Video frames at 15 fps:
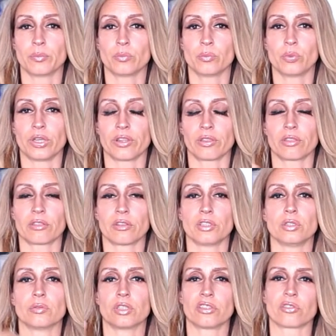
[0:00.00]
with the
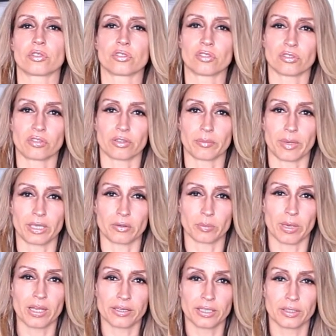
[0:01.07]
new research into the
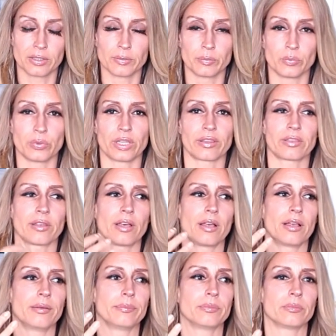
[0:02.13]
microbiome, with
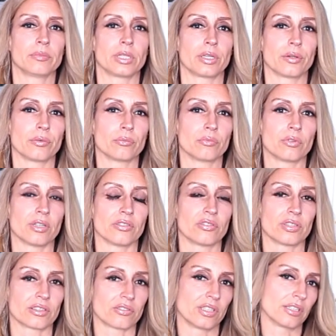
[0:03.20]
the
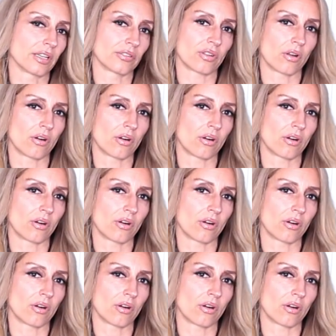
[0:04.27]
16S